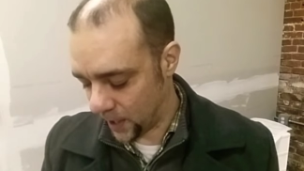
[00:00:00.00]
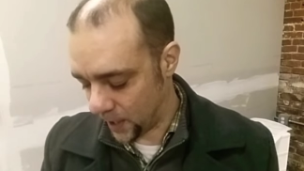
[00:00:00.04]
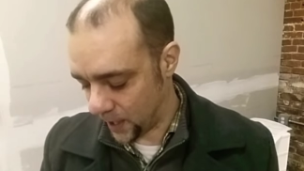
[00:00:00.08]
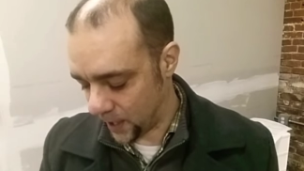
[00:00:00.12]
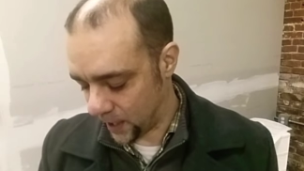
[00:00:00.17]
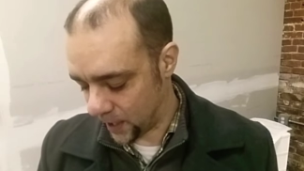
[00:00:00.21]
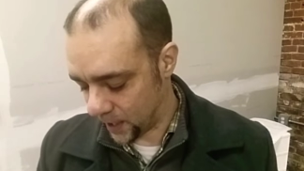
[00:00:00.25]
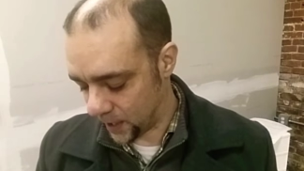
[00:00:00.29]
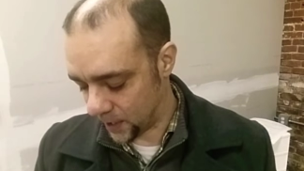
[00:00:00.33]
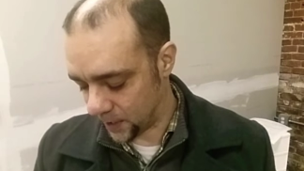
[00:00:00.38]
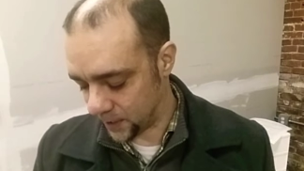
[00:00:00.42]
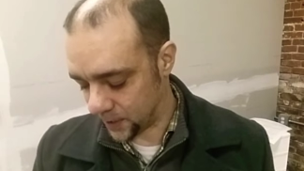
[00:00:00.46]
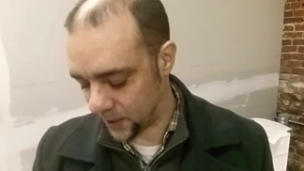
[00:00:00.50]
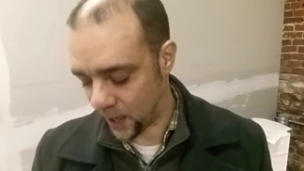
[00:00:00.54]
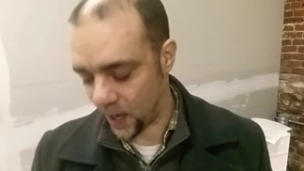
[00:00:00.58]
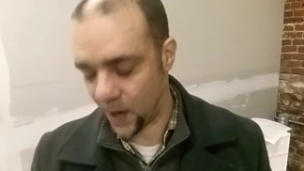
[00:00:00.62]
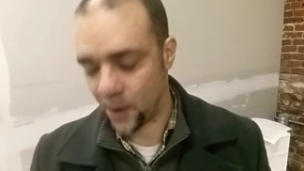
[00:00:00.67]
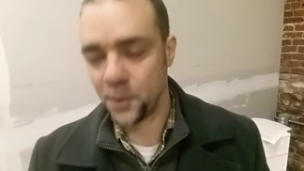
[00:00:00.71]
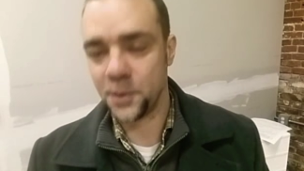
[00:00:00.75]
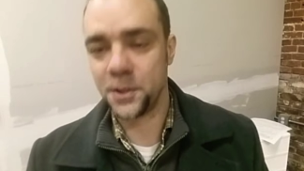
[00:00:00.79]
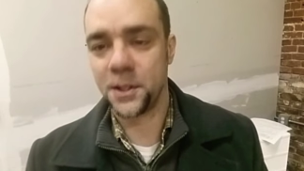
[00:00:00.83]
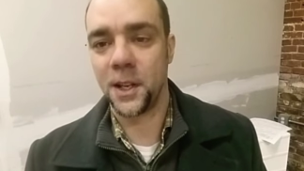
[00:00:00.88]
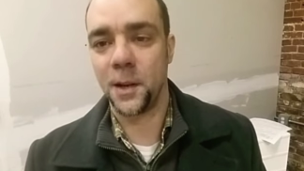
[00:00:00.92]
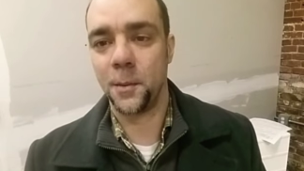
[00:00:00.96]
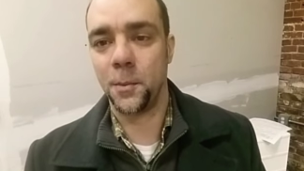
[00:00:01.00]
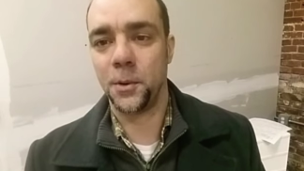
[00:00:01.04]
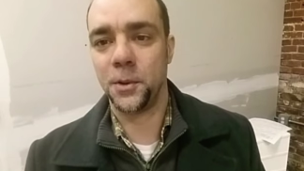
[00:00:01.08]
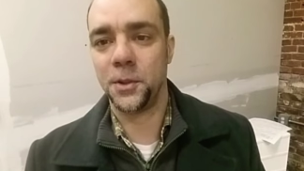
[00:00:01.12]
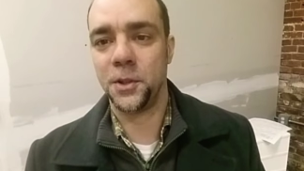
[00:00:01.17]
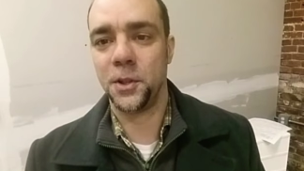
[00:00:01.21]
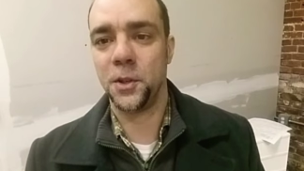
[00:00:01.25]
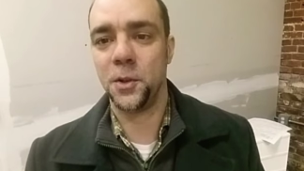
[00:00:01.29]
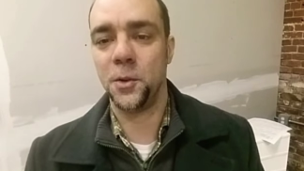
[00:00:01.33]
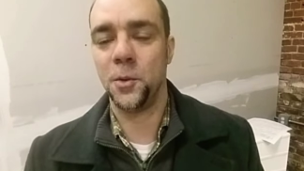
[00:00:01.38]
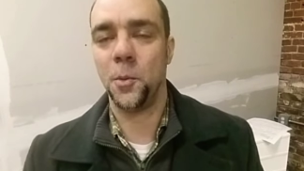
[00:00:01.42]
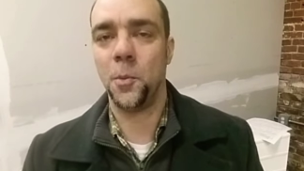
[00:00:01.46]
And I was able
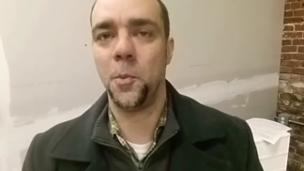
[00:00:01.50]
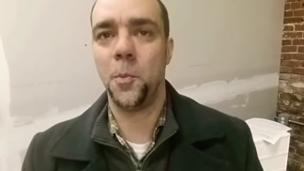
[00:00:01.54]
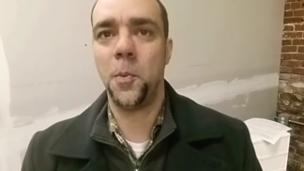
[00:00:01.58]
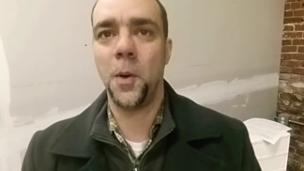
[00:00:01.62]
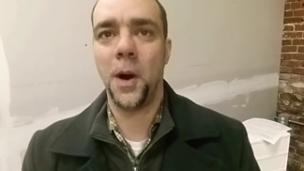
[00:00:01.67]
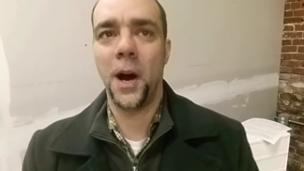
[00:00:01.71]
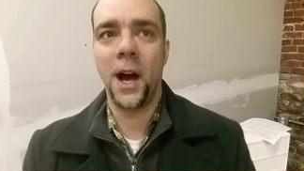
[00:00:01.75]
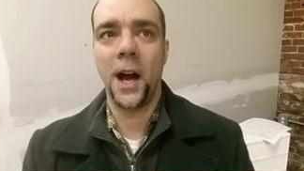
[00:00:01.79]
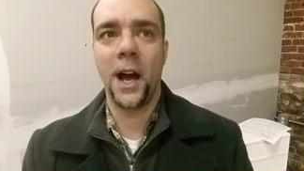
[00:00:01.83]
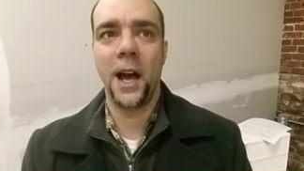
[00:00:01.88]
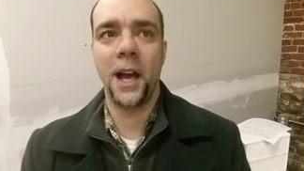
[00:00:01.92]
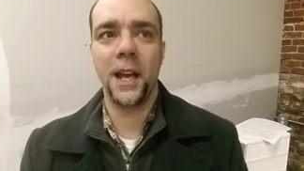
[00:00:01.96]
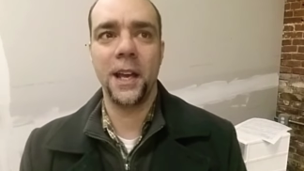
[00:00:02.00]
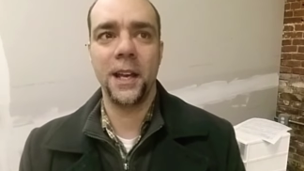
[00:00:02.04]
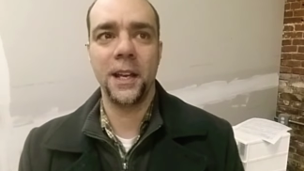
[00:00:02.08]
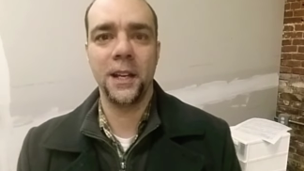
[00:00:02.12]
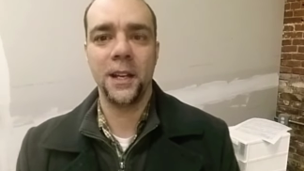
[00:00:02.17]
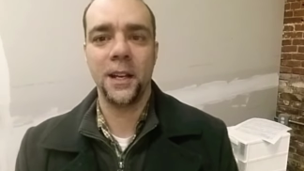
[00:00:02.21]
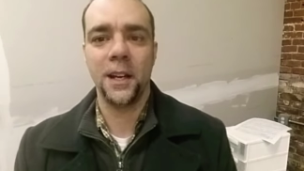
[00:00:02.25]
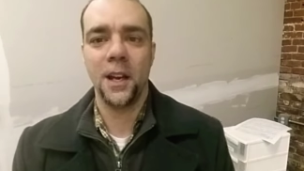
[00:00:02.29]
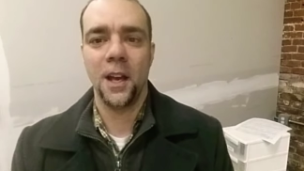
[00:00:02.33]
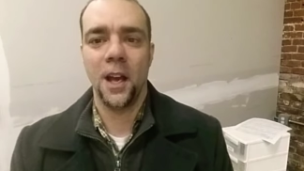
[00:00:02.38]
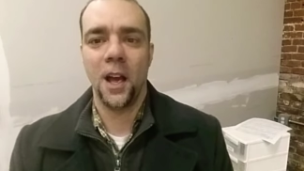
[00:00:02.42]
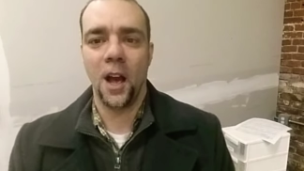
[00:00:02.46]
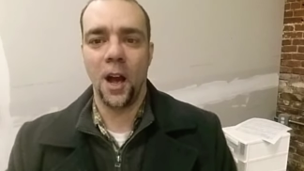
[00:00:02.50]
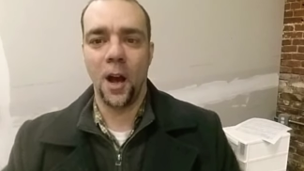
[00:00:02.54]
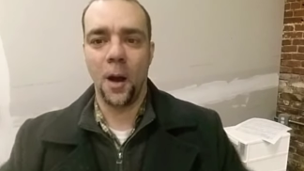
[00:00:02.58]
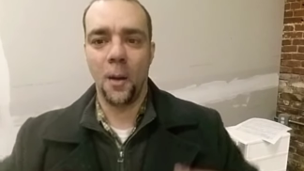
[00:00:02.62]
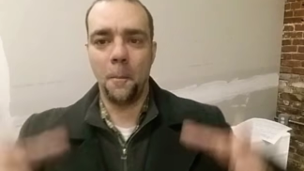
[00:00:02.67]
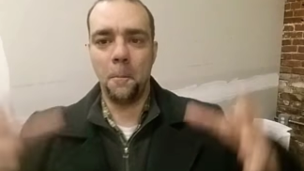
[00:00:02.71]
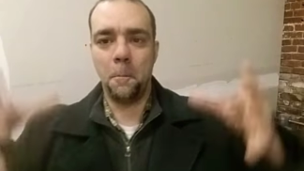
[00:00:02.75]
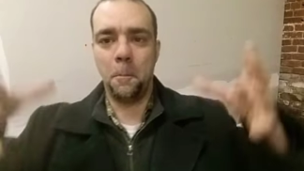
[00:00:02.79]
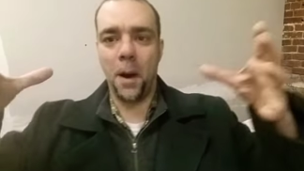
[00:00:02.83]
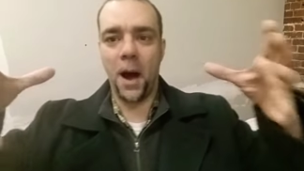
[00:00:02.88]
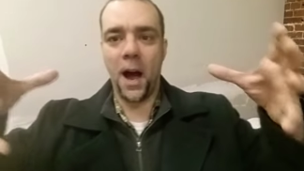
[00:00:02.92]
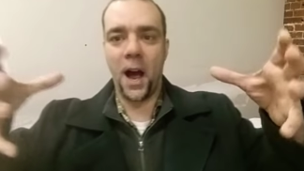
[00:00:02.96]
to buy a
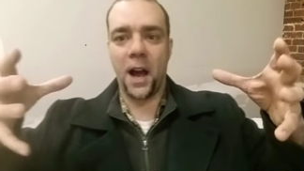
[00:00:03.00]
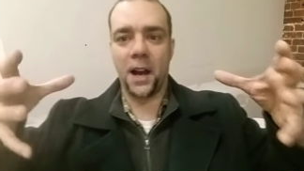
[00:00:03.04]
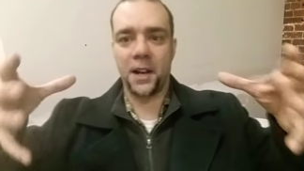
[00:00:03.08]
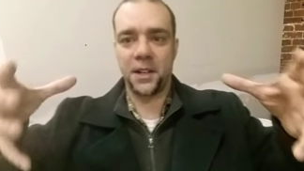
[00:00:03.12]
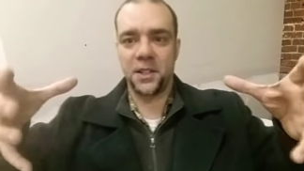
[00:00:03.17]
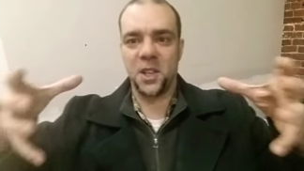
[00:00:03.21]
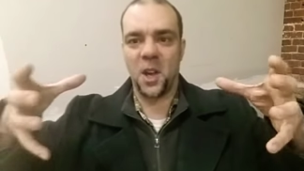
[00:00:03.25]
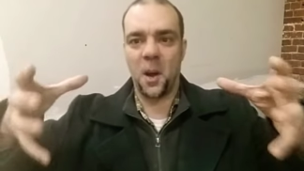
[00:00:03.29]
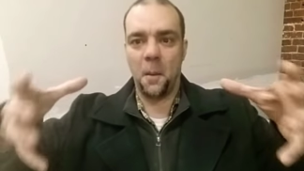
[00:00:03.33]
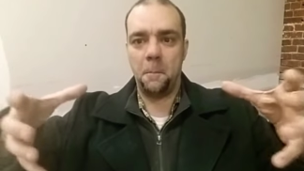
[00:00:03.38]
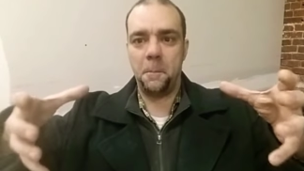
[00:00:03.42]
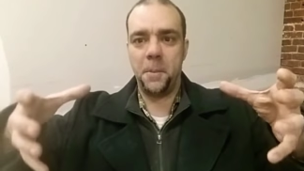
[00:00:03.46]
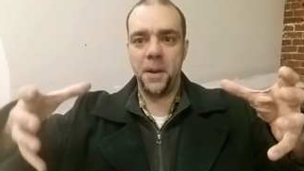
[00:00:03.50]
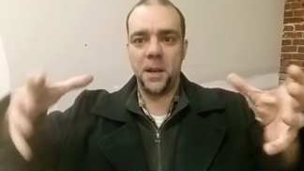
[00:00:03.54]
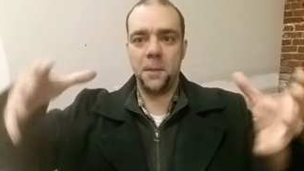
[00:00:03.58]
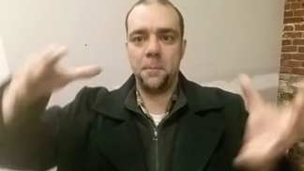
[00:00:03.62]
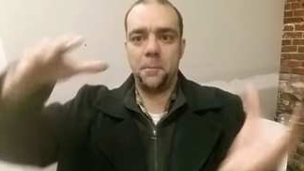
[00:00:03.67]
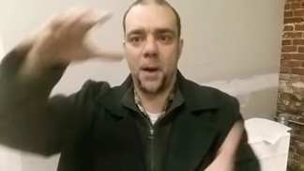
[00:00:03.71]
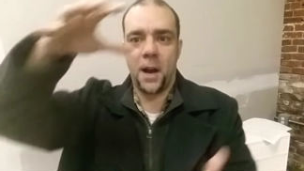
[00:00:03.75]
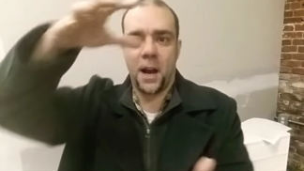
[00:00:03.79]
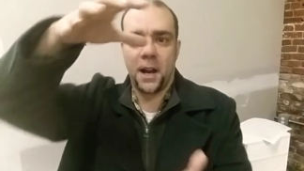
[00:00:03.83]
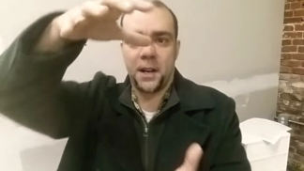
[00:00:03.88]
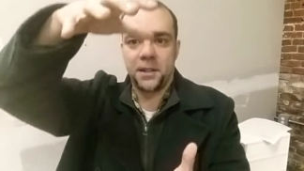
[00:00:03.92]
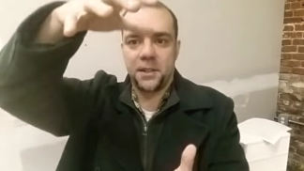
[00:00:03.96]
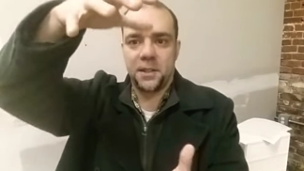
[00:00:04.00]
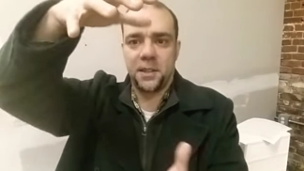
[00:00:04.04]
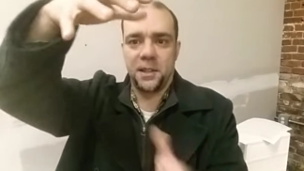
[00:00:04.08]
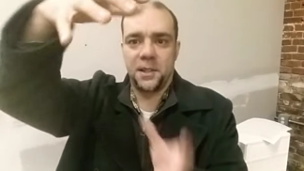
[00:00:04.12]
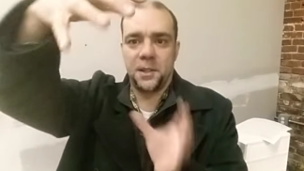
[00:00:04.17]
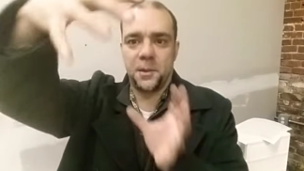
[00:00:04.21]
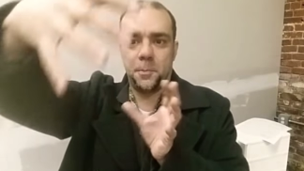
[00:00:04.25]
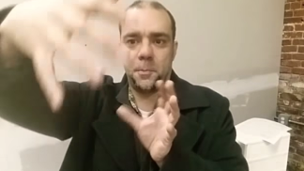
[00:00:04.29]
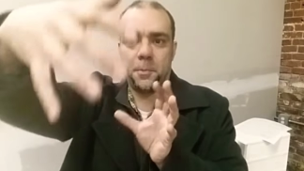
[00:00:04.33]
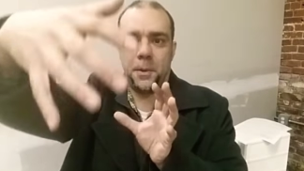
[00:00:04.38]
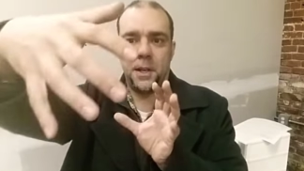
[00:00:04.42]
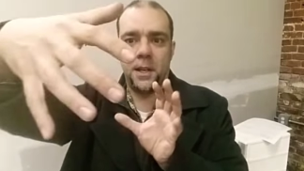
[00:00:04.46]
box, a big box
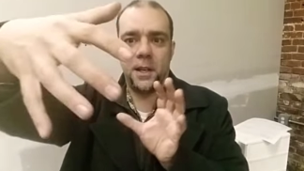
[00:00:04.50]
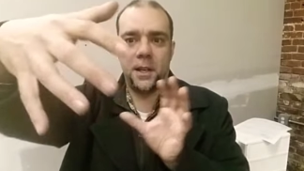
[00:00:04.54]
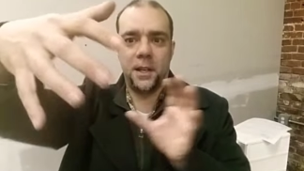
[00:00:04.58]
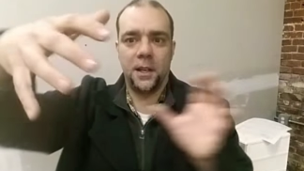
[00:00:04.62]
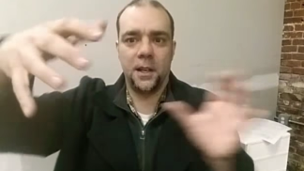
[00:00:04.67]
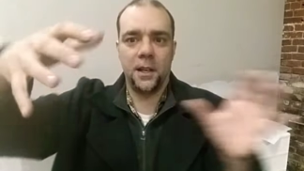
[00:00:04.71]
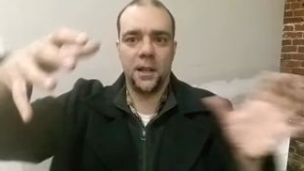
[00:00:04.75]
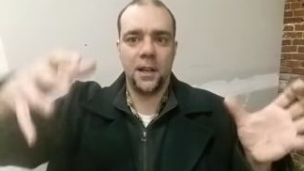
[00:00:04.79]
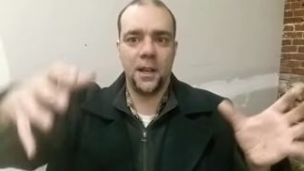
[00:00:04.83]
this big,